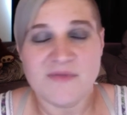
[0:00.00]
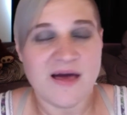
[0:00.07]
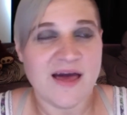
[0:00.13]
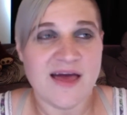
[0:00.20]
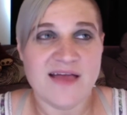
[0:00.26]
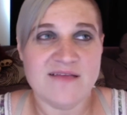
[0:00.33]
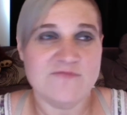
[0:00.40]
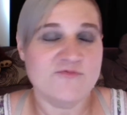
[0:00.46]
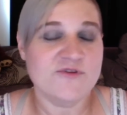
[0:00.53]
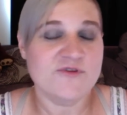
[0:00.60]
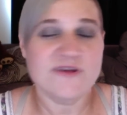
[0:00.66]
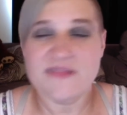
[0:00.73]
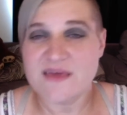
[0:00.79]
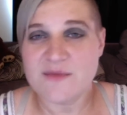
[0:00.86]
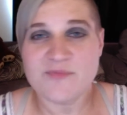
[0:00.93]
And
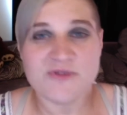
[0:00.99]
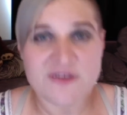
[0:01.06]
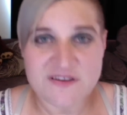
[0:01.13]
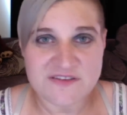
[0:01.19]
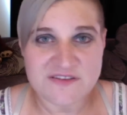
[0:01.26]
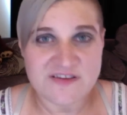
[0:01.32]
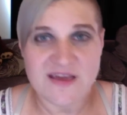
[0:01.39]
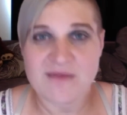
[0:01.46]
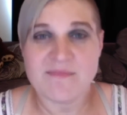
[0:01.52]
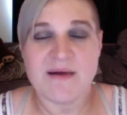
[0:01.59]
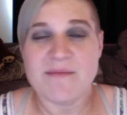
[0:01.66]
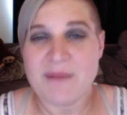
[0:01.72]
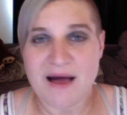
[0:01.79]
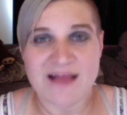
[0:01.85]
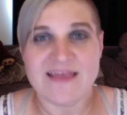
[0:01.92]
really appreciate my
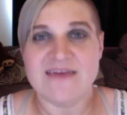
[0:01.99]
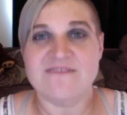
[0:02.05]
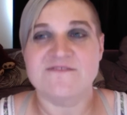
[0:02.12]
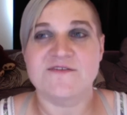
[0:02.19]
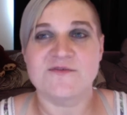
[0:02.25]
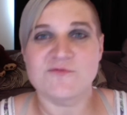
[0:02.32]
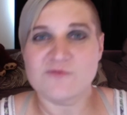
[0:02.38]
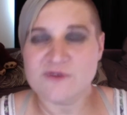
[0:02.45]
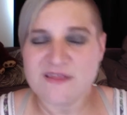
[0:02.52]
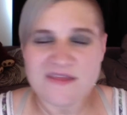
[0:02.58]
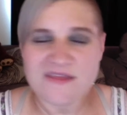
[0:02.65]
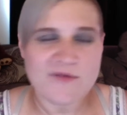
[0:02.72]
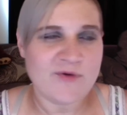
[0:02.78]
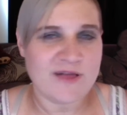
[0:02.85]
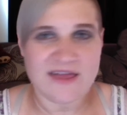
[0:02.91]
body for
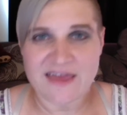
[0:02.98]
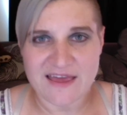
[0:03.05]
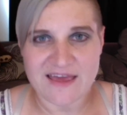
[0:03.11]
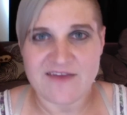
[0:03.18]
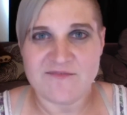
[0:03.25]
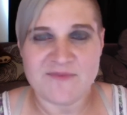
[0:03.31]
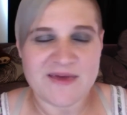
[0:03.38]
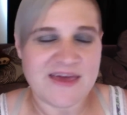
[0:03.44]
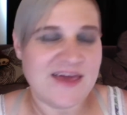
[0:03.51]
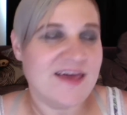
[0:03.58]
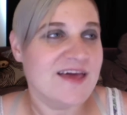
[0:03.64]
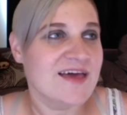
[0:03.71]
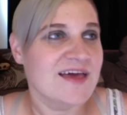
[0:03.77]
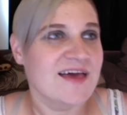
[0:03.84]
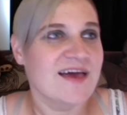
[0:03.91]
really what it can give
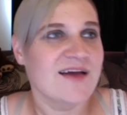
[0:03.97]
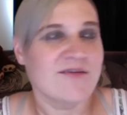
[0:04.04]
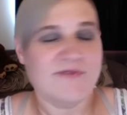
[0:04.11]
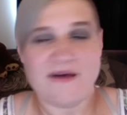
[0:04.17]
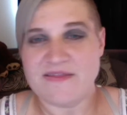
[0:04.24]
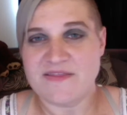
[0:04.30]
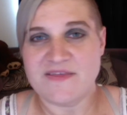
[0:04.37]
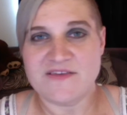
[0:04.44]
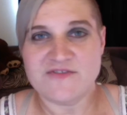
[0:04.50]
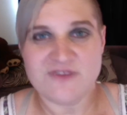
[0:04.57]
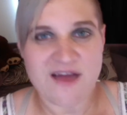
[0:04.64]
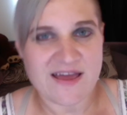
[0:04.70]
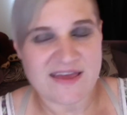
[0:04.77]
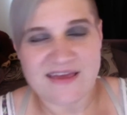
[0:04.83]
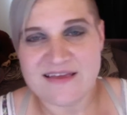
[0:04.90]
me, rather than
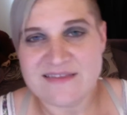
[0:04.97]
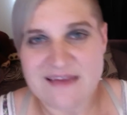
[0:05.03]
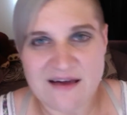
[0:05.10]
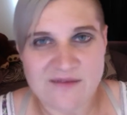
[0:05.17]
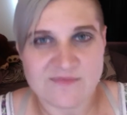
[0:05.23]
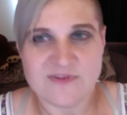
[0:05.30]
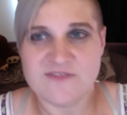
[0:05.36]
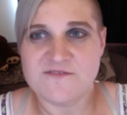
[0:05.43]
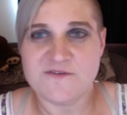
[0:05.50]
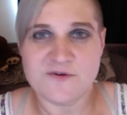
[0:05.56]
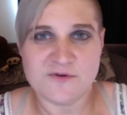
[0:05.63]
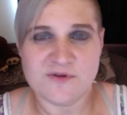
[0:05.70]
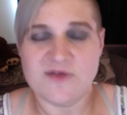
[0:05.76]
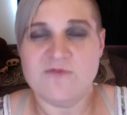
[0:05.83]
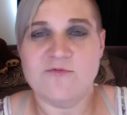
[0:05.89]
dragging it down with
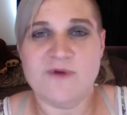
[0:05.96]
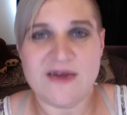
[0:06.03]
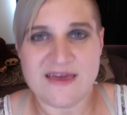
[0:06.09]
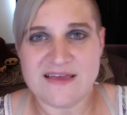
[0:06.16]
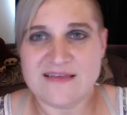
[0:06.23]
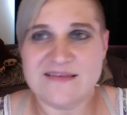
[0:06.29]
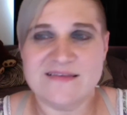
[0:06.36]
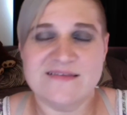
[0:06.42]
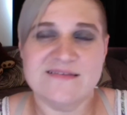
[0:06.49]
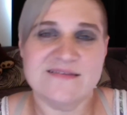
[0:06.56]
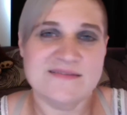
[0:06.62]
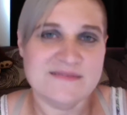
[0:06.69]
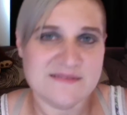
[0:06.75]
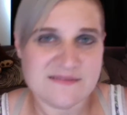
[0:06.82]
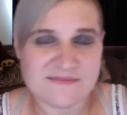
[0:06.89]
food and weight and
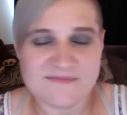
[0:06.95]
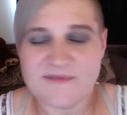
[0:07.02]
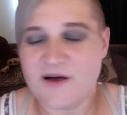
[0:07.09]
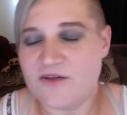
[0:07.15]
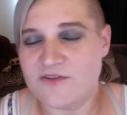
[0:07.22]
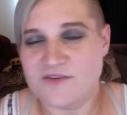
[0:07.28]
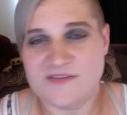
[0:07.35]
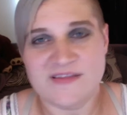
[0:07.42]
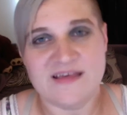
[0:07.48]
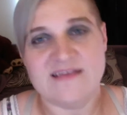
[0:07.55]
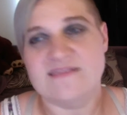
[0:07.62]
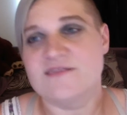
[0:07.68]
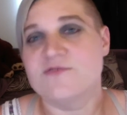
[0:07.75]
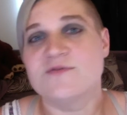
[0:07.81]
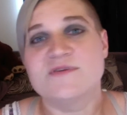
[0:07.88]
all those
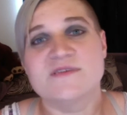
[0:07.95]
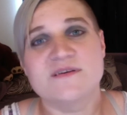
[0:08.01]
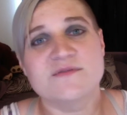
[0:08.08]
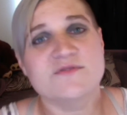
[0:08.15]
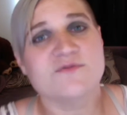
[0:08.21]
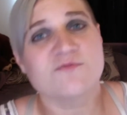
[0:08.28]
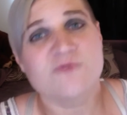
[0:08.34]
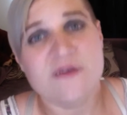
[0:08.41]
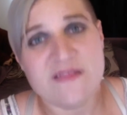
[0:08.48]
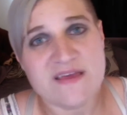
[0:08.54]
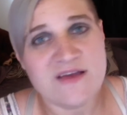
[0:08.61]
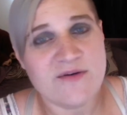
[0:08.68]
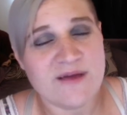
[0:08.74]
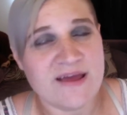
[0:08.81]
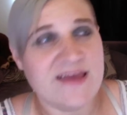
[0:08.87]
things. So it was really
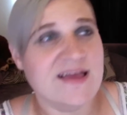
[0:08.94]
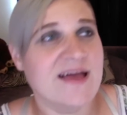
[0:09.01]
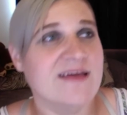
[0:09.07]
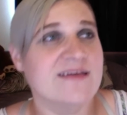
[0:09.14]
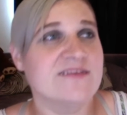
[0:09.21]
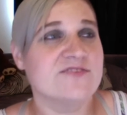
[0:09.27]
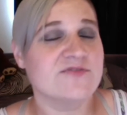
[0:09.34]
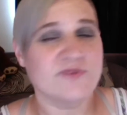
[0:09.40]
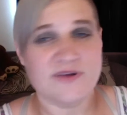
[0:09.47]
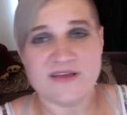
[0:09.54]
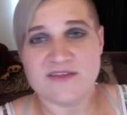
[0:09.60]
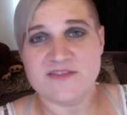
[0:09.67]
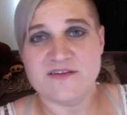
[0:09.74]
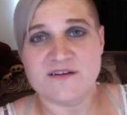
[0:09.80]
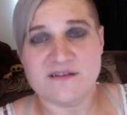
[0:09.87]
great. I enjoyed
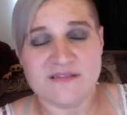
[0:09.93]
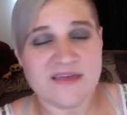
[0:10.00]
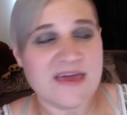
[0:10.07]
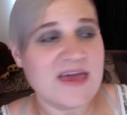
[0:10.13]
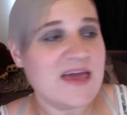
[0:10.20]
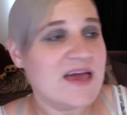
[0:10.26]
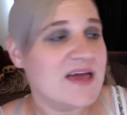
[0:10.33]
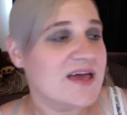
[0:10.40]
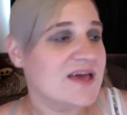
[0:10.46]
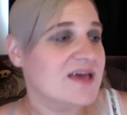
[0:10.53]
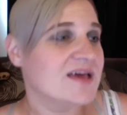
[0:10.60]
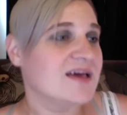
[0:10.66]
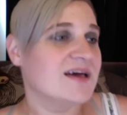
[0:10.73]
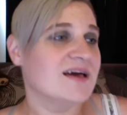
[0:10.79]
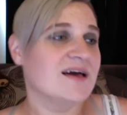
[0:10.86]
it thoroughly.
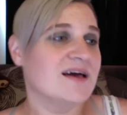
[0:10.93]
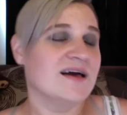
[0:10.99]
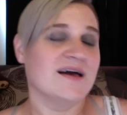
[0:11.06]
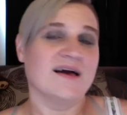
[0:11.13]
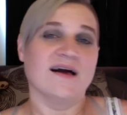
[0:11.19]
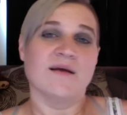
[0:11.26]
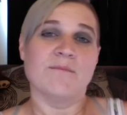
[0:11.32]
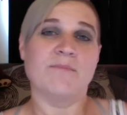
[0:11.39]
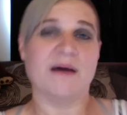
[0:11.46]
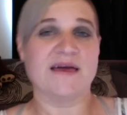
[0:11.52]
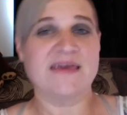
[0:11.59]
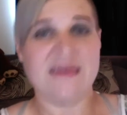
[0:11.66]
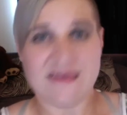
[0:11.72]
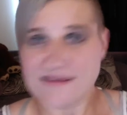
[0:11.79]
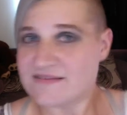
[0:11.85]

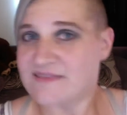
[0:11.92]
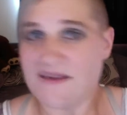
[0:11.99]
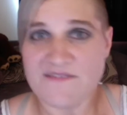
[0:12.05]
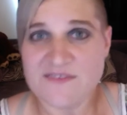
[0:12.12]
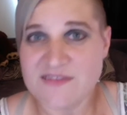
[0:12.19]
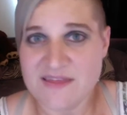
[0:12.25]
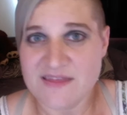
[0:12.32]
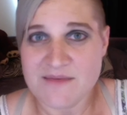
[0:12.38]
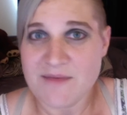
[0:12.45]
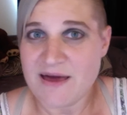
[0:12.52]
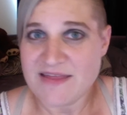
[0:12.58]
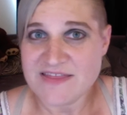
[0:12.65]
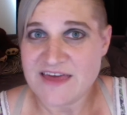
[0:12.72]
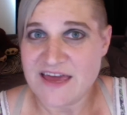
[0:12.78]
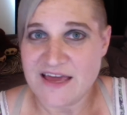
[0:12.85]
Biking is definitely my
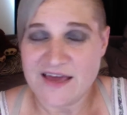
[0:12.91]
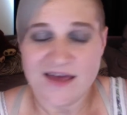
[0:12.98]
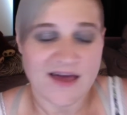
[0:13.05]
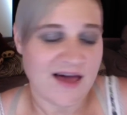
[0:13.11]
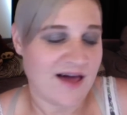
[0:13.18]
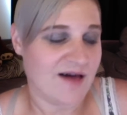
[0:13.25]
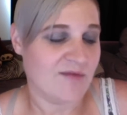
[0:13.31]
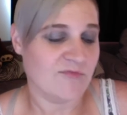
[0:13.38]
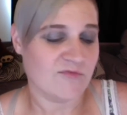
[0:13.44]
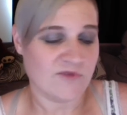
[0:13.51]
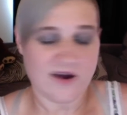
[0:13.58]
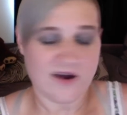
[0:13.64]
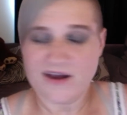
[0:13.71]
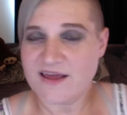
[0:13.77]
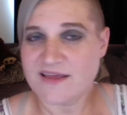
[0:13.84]
thing.
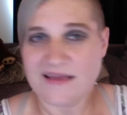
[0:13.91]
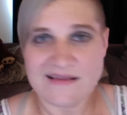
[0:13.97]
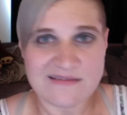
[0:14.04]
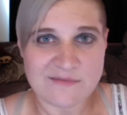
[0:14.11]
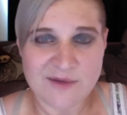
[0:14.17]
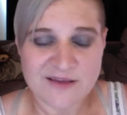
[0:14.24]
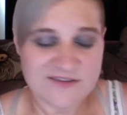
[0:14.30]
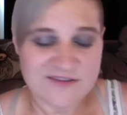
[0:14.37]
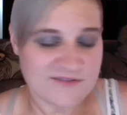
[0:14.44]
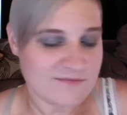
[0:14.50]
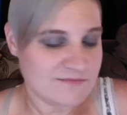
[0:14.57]
Running, not so much.